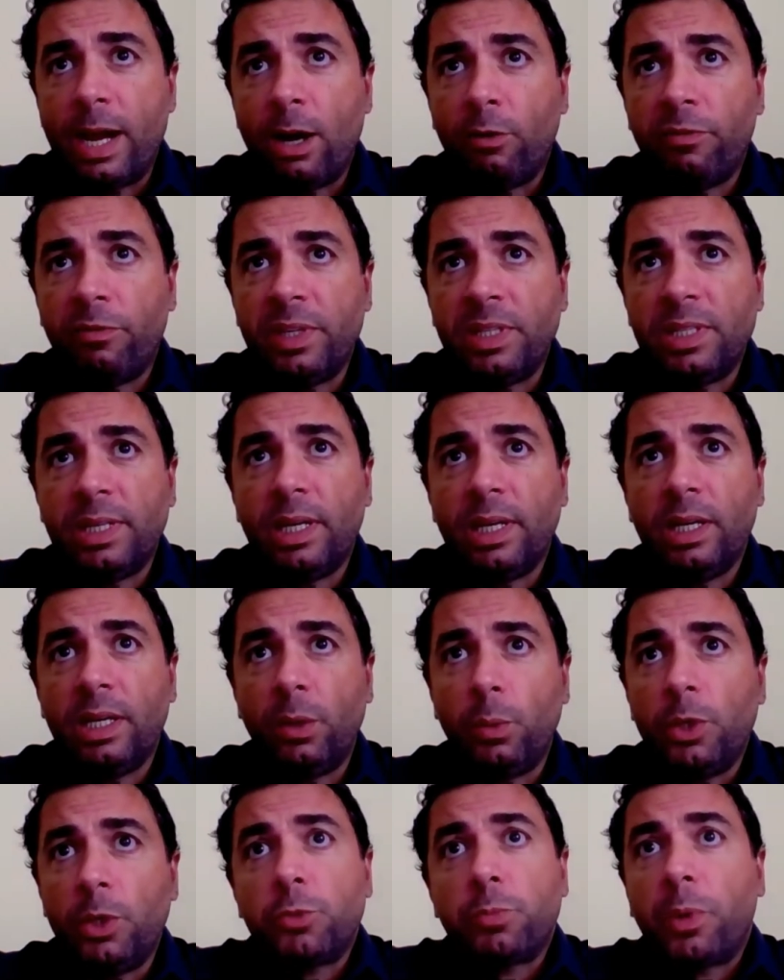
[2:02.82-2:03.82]
now physically,
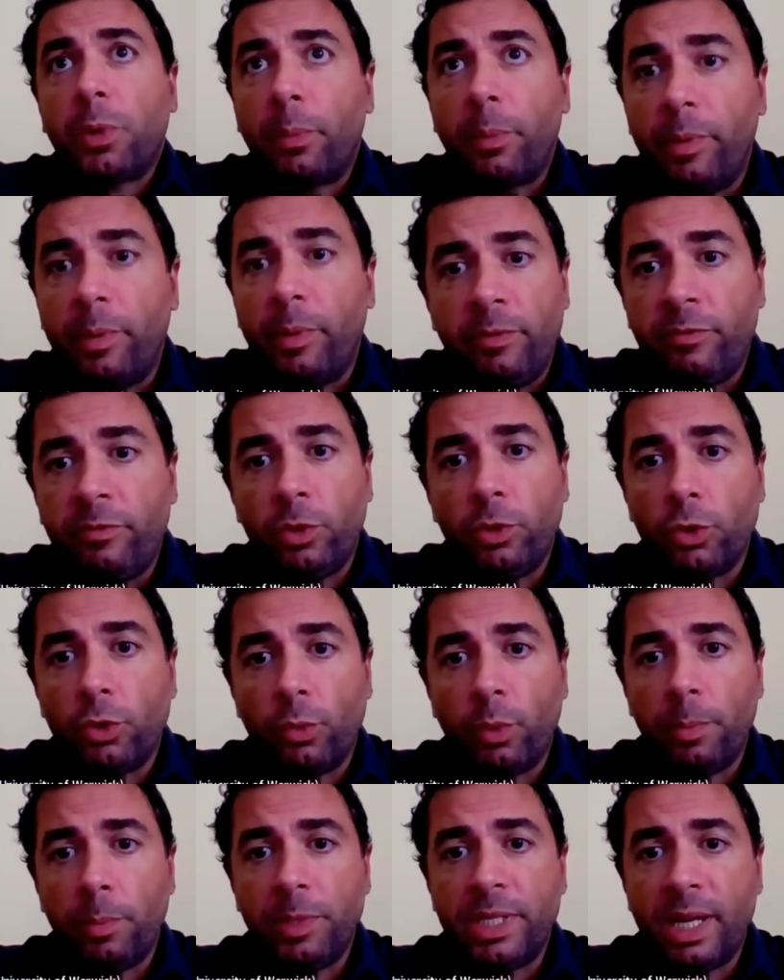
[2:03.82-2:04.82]
which probably in
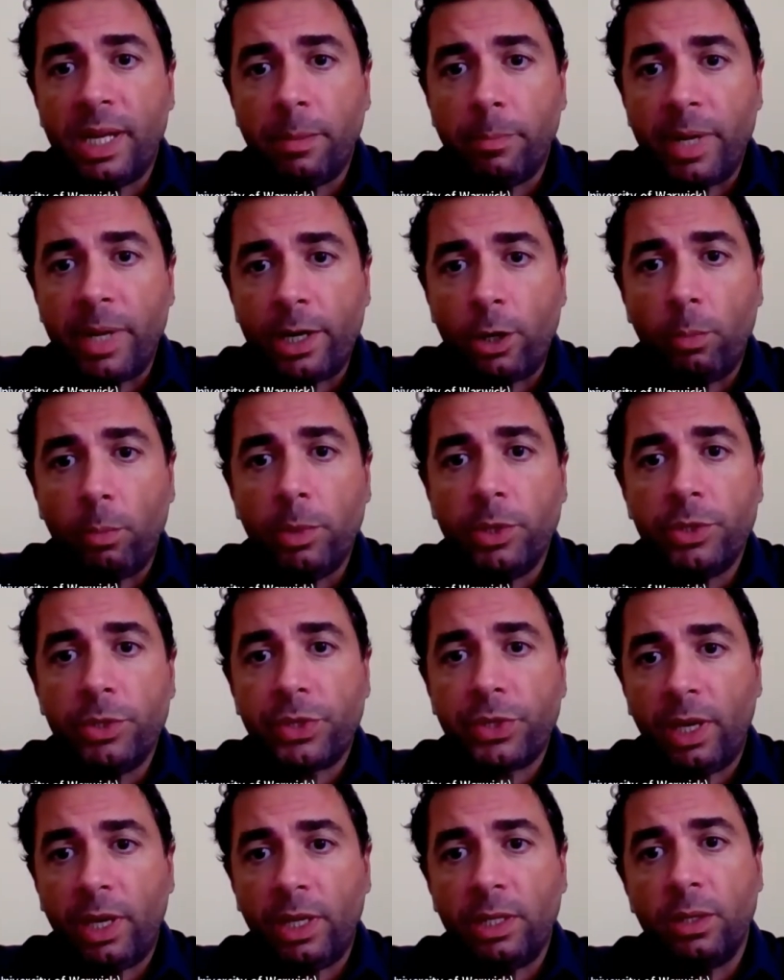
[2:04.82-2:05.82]
future will be done by
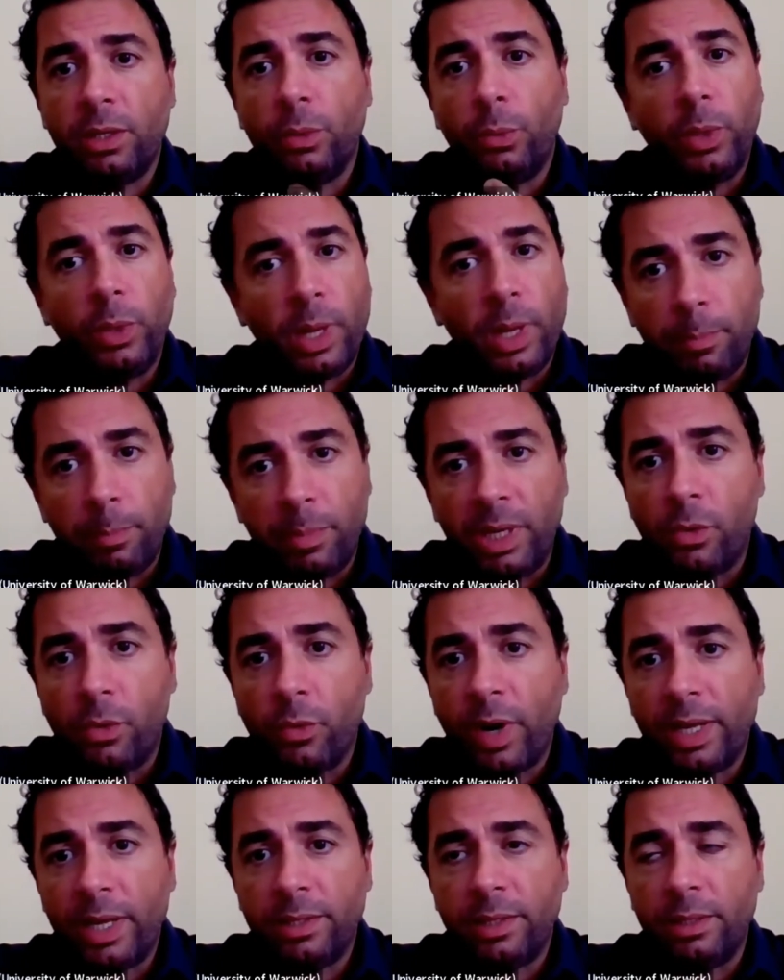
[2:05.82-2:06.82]
robots. And we have been
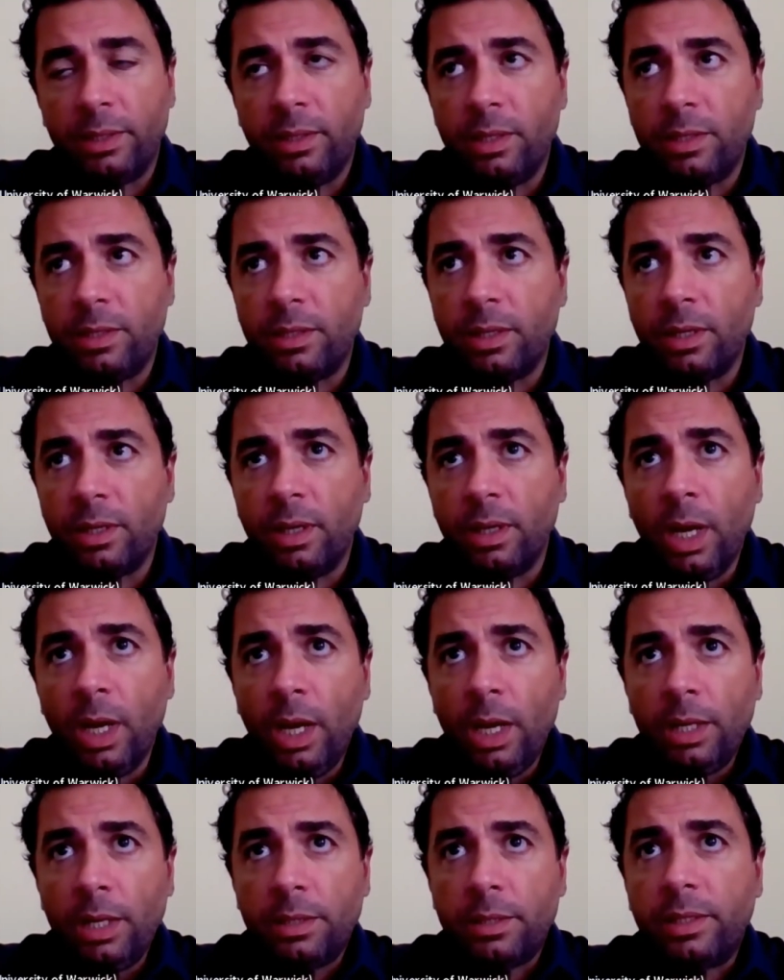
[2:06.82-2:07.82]
granted this
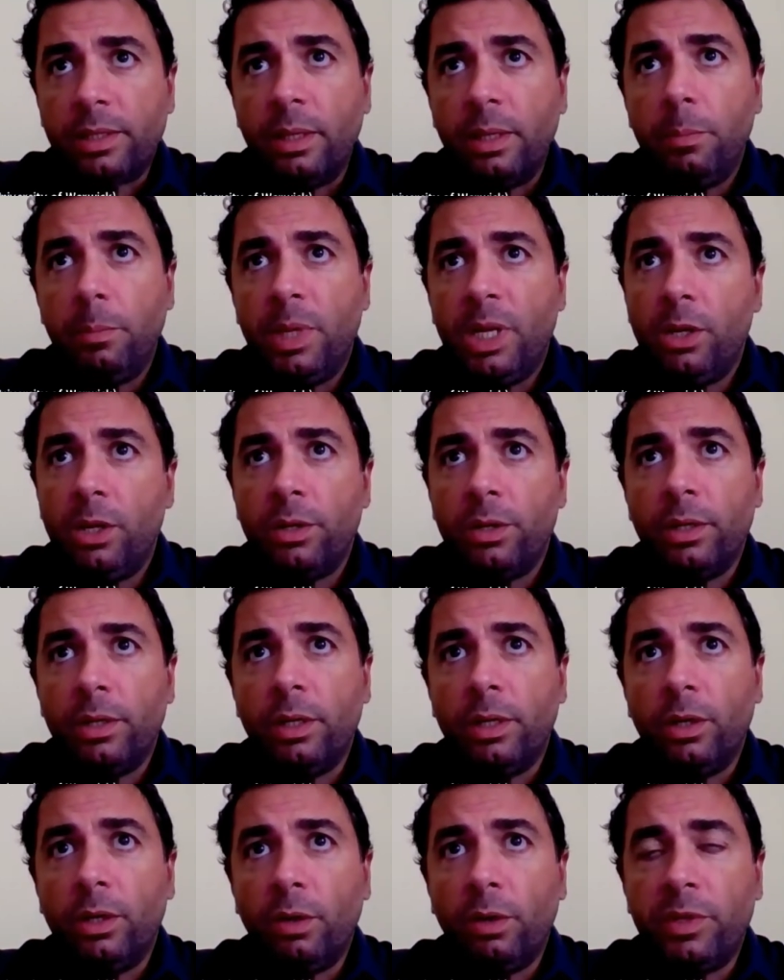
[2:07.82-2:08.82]
13 million
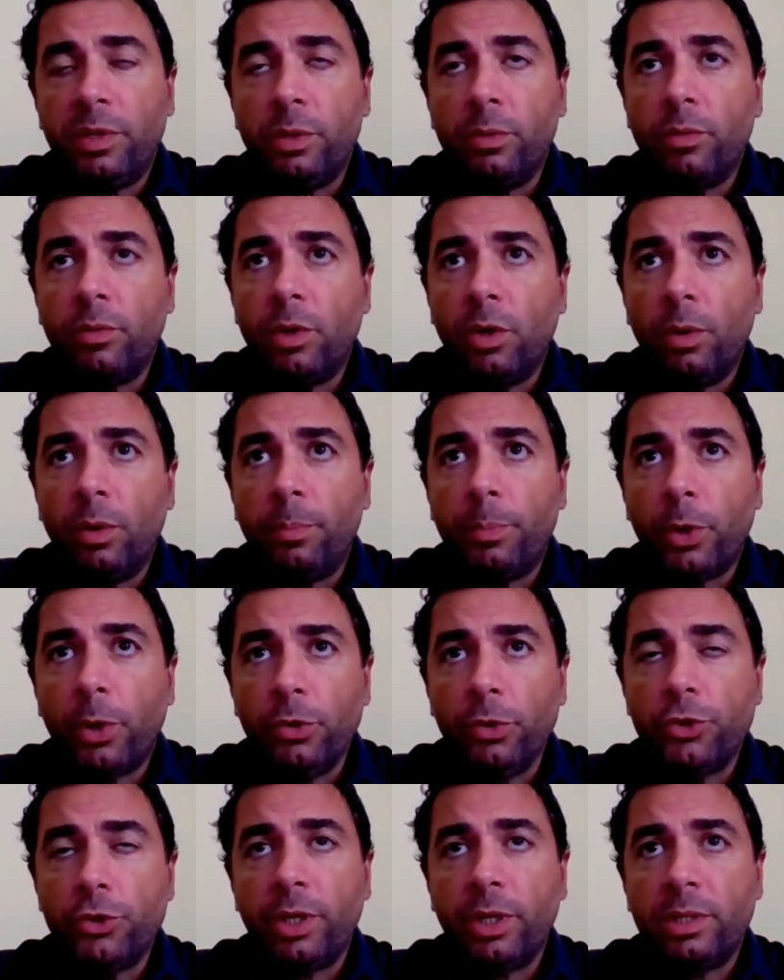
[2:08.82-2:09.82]
euro
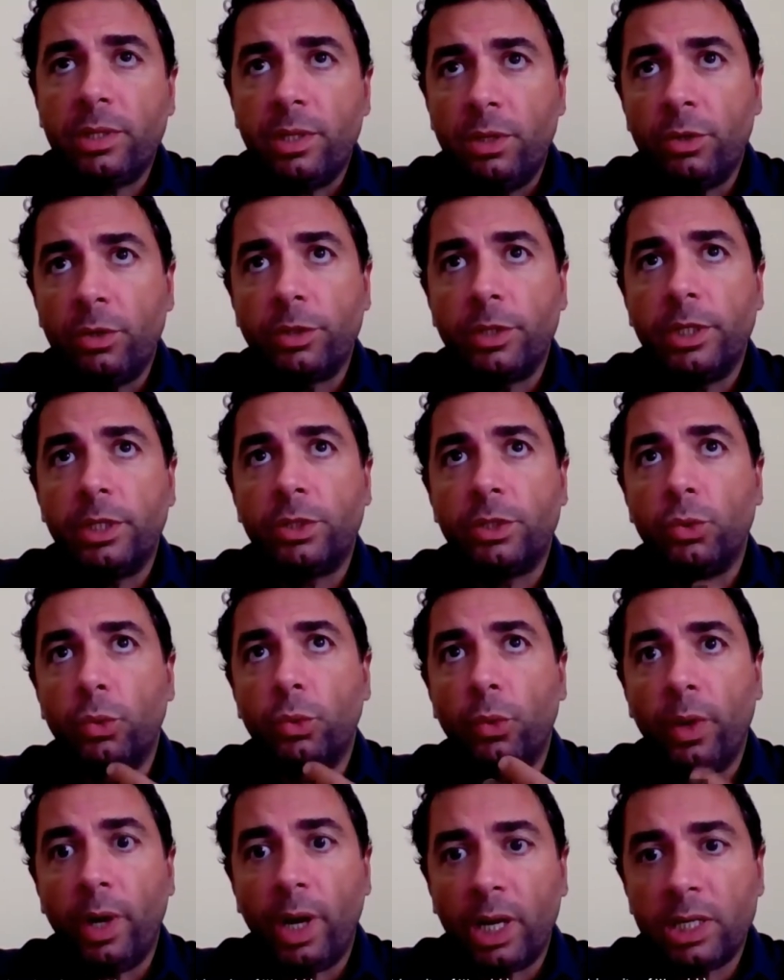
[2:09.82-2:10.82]
project in order
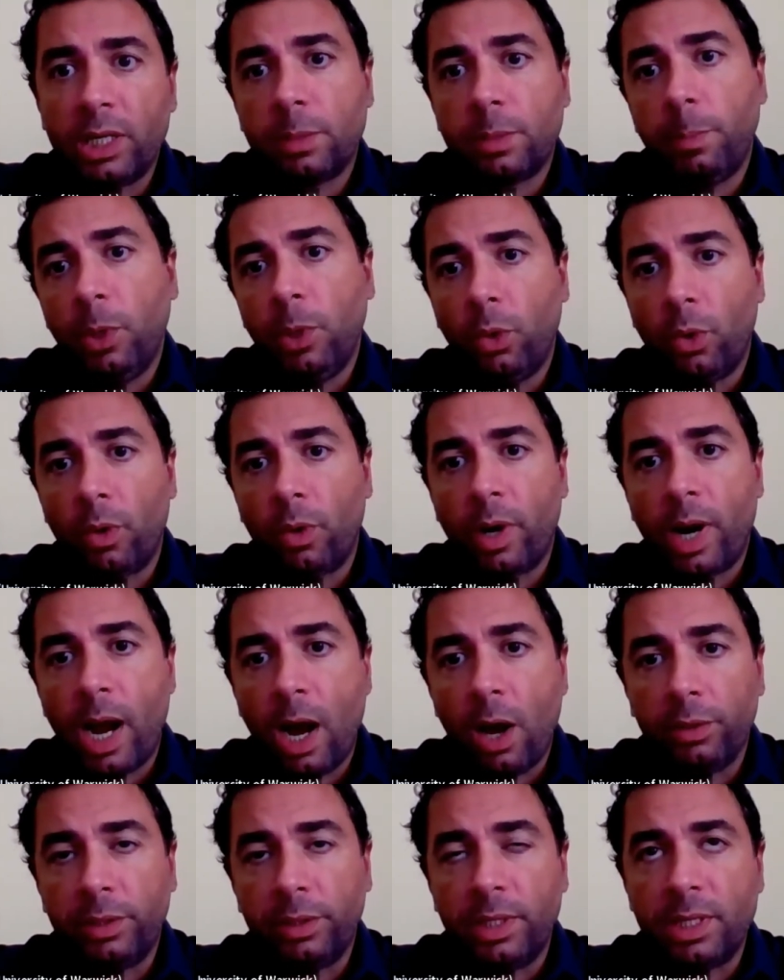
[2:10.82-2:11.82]
to explore
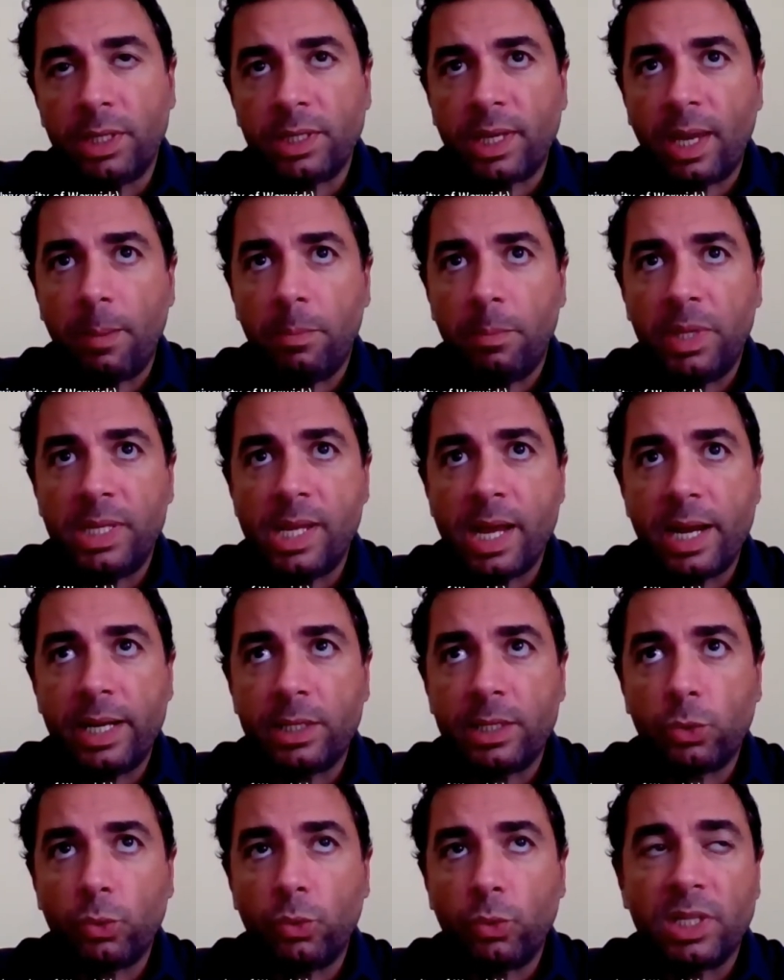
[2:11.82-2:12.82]
how this can be done
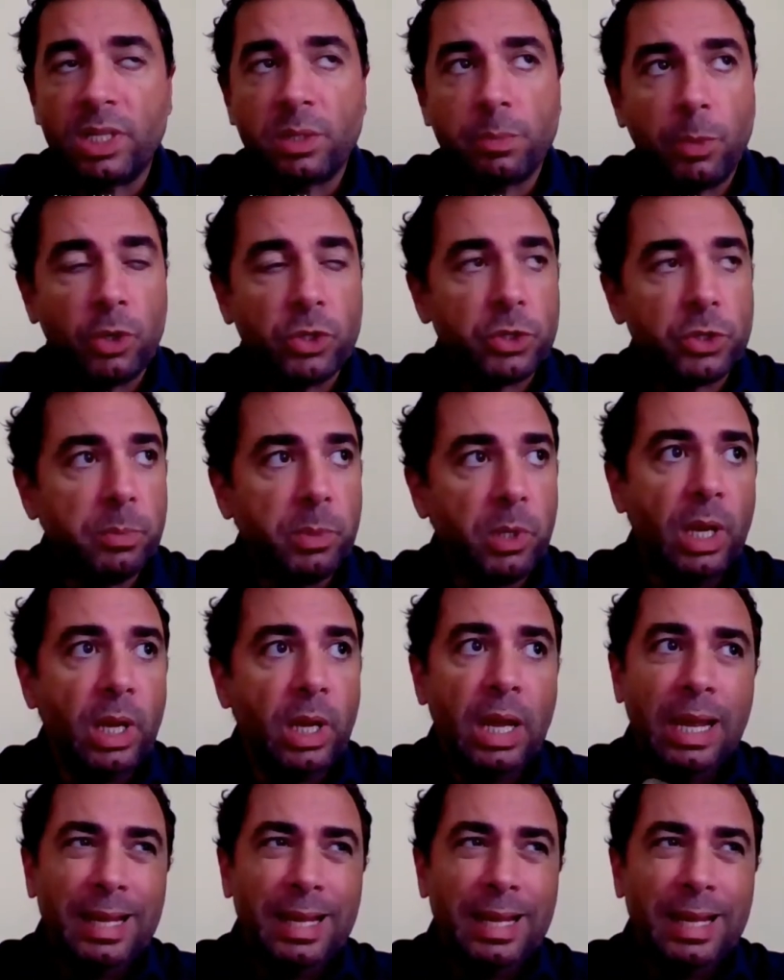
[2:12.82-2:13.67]
as soon as possible.